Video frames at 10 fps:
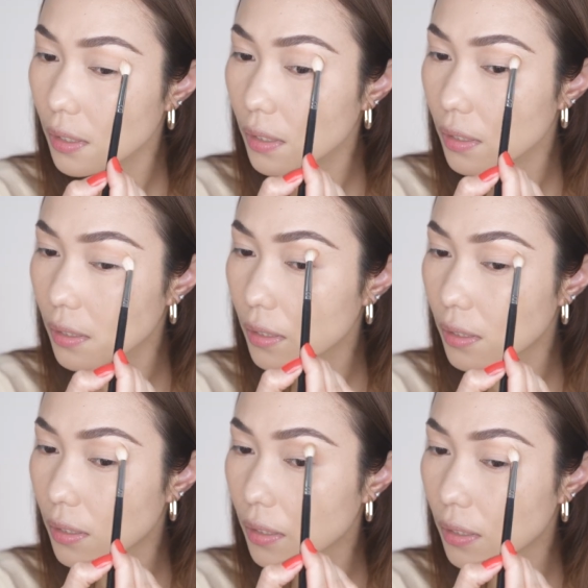We
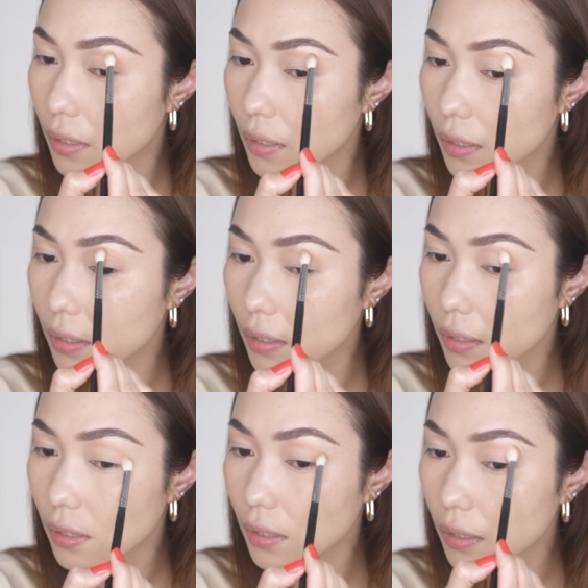will
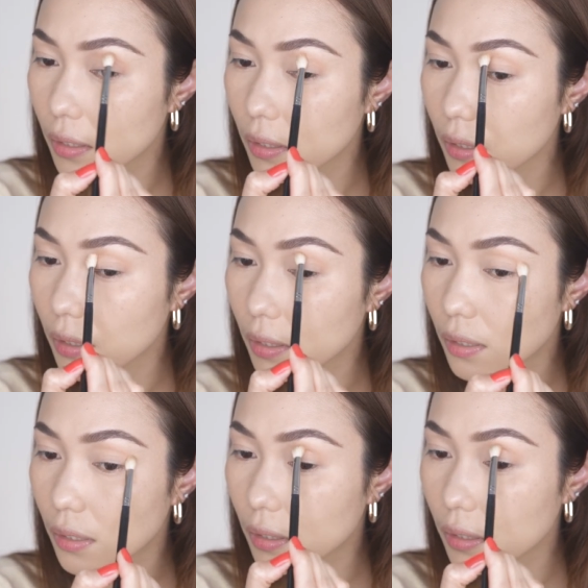apply this
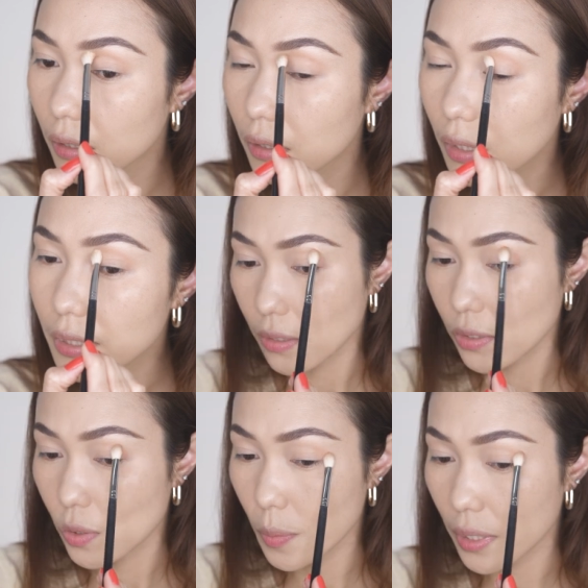very, very lightly
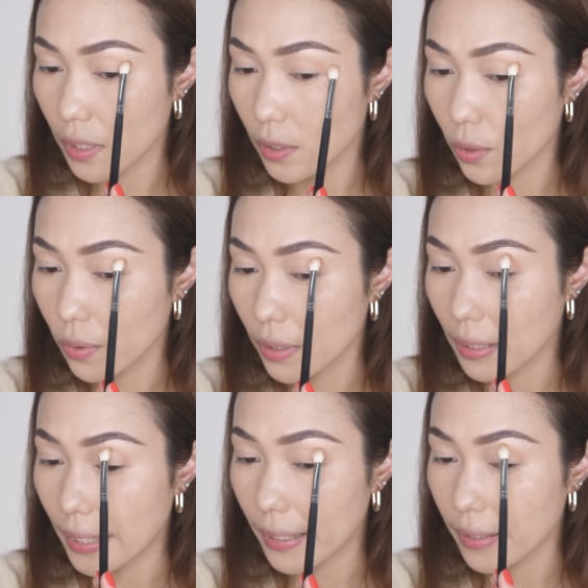just to make it look
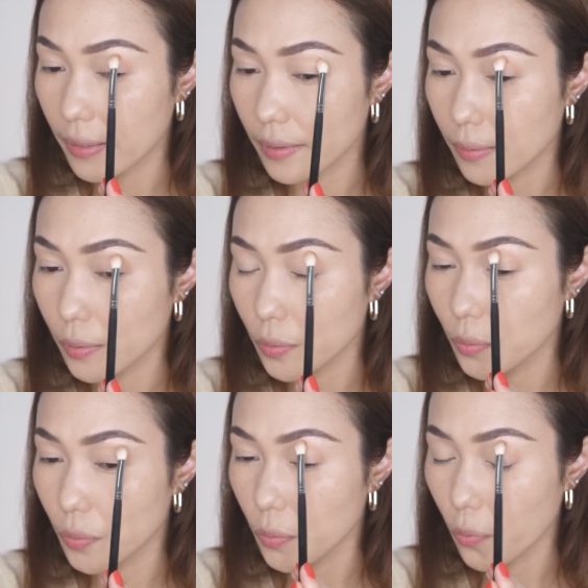like
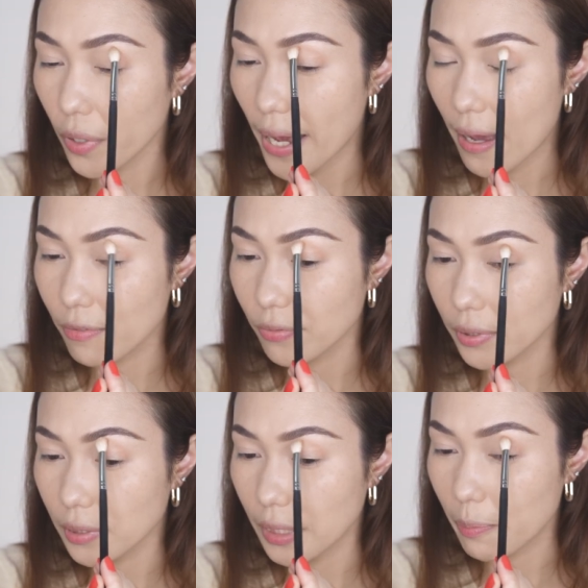we have
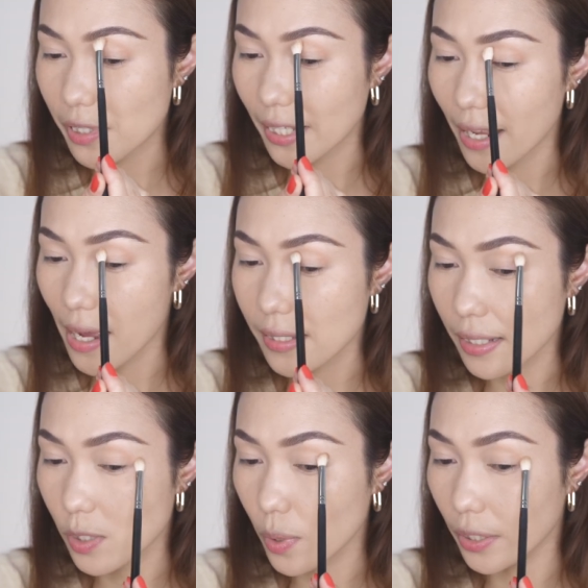deep set eyes
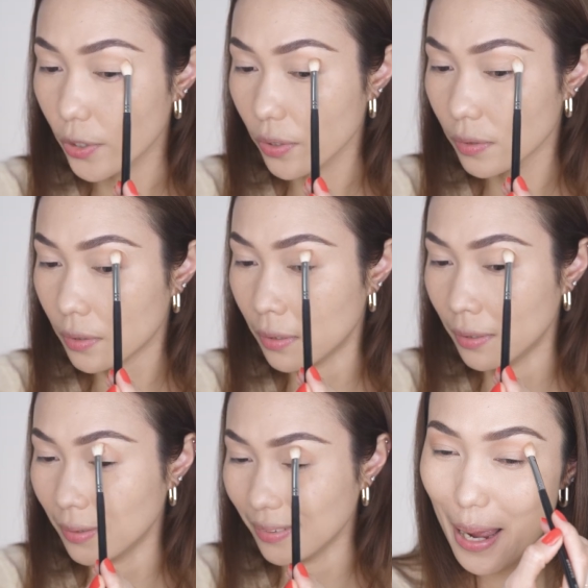as well, no?
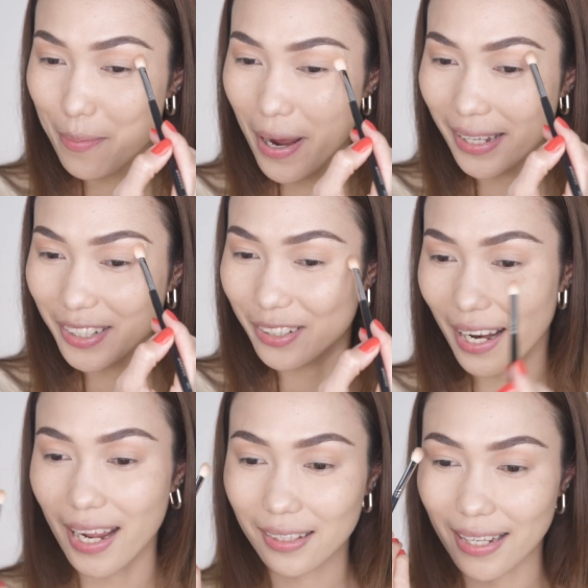I might
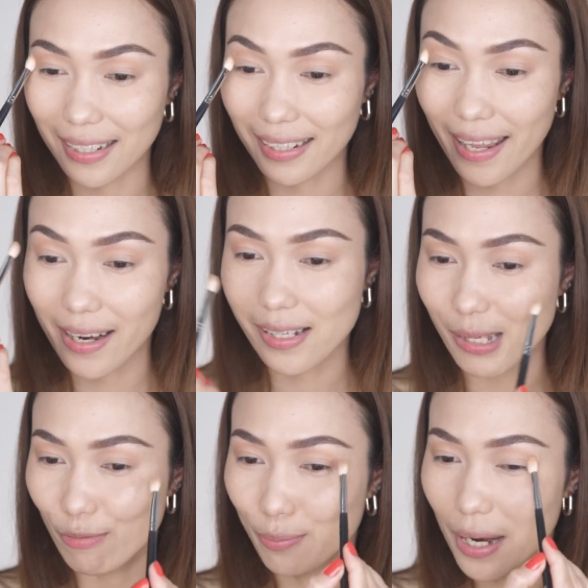create like layers
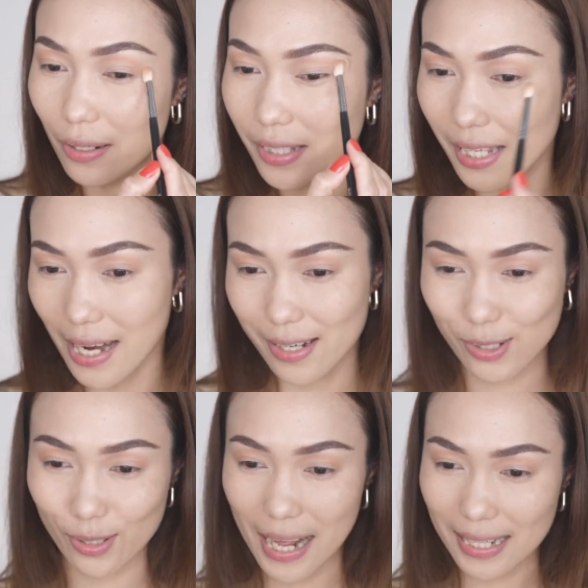of browns here.
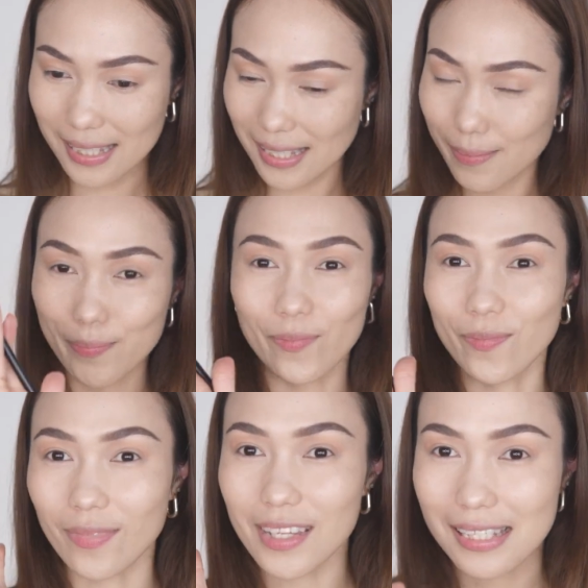So that's
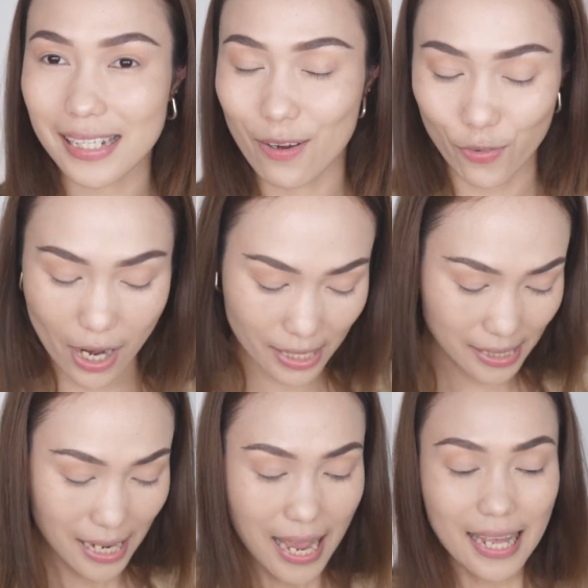enough for
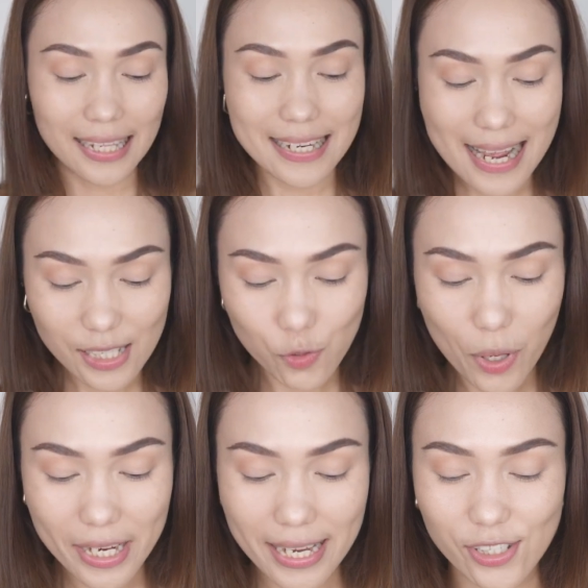us. The next
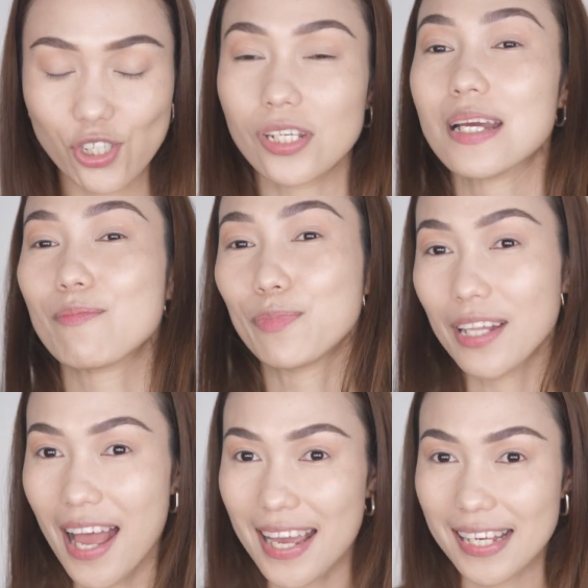one is she
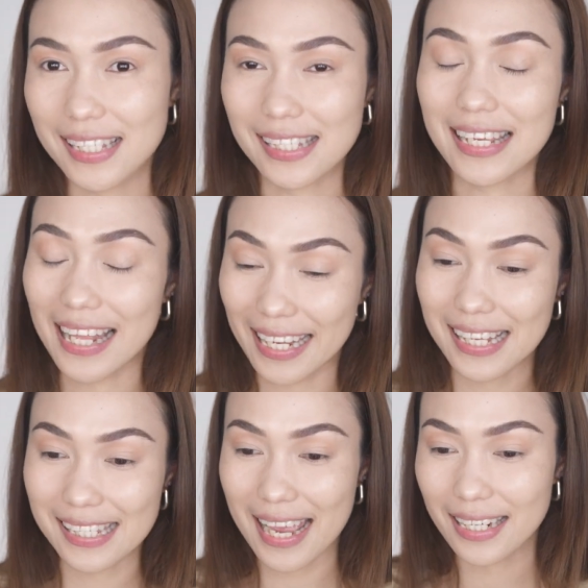applies, like
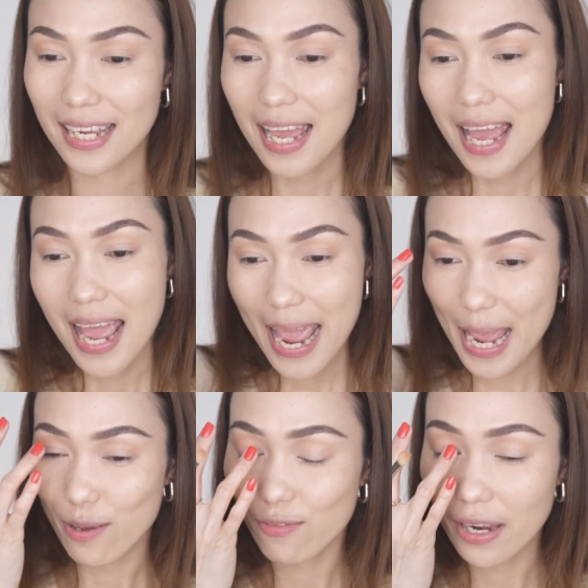I said,
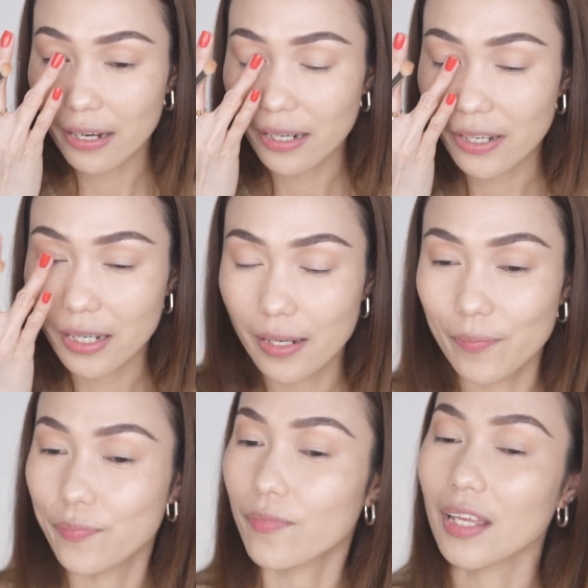a very
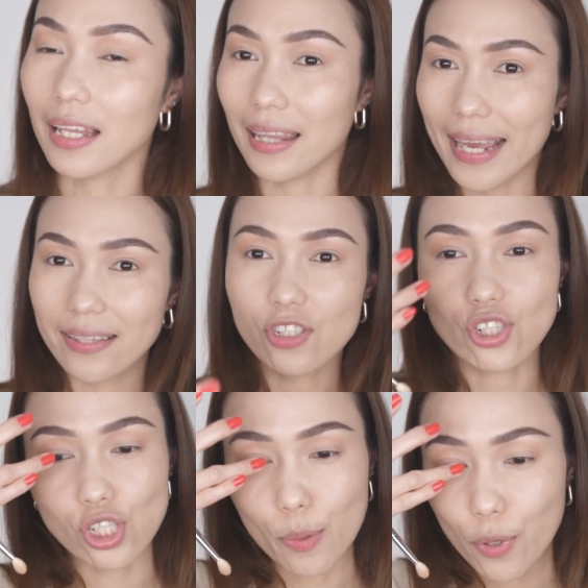light
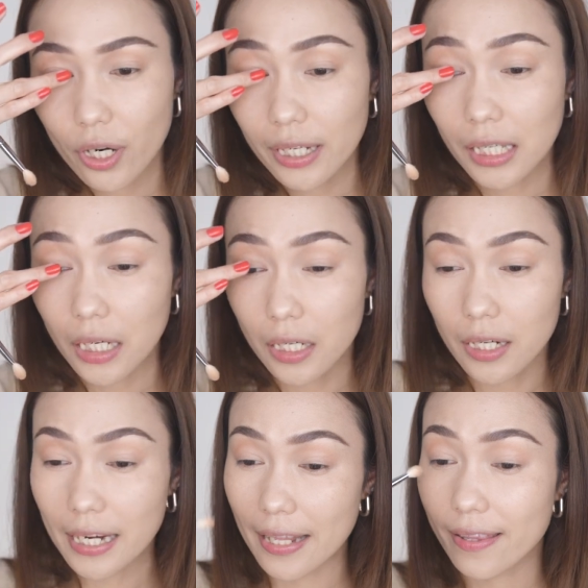shimmer
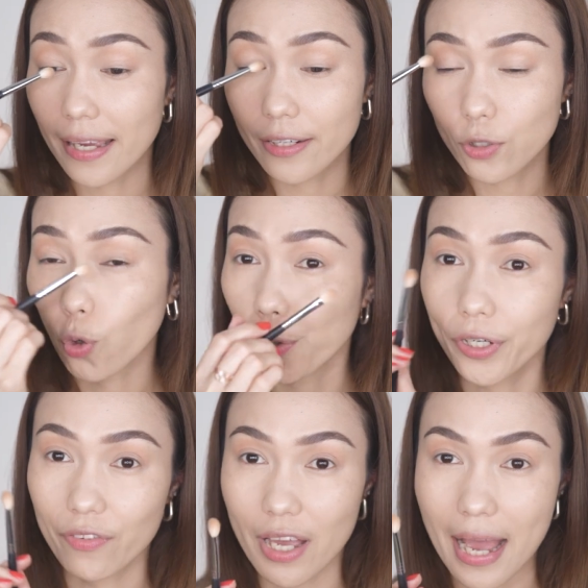here in the inner corner
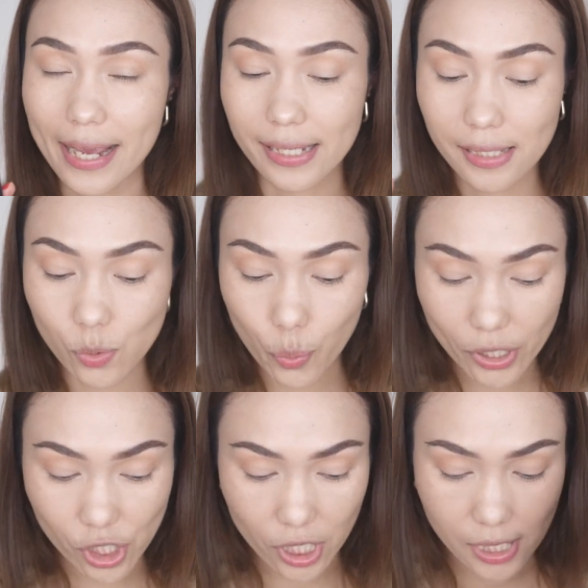of the eyes,
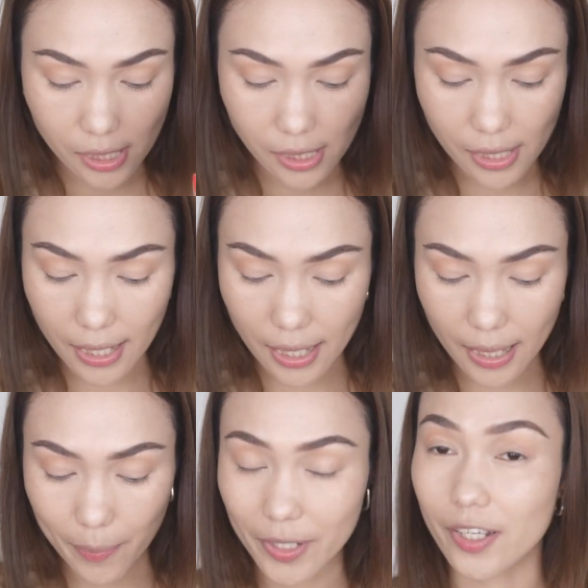which is
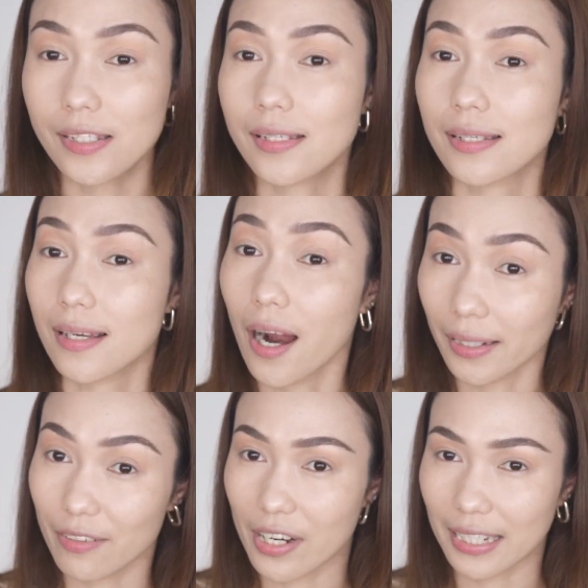because this is a
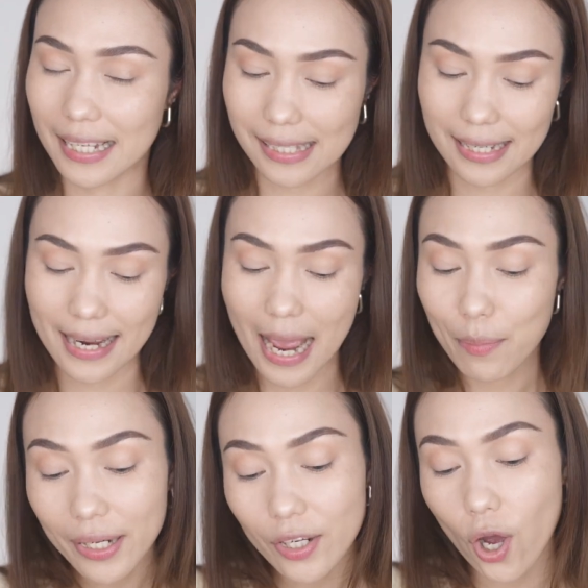Heart Evangelista day, I'm
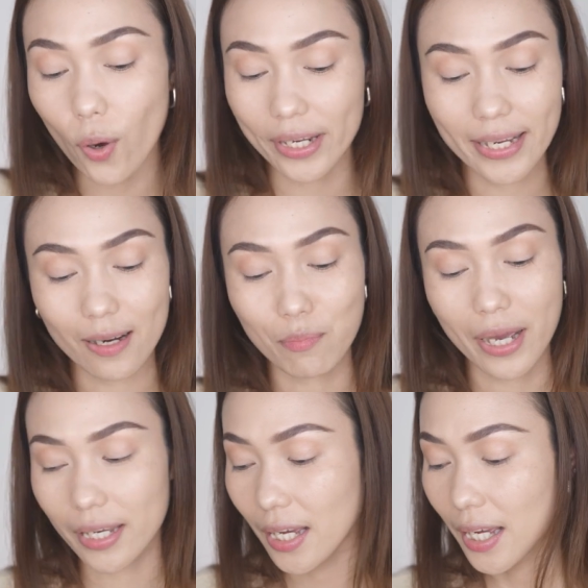gonna go and get
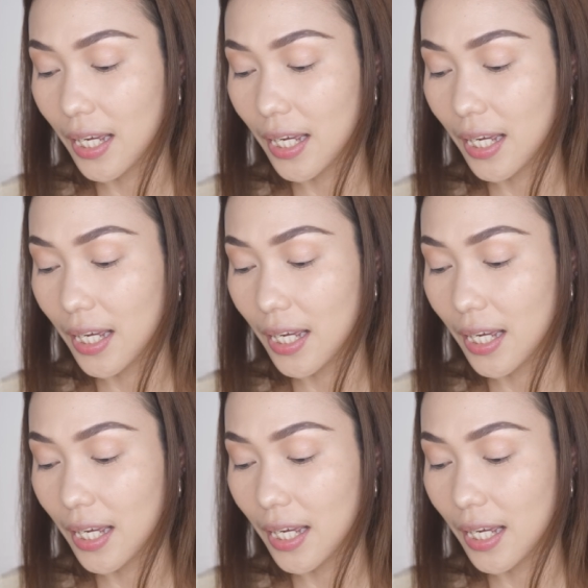my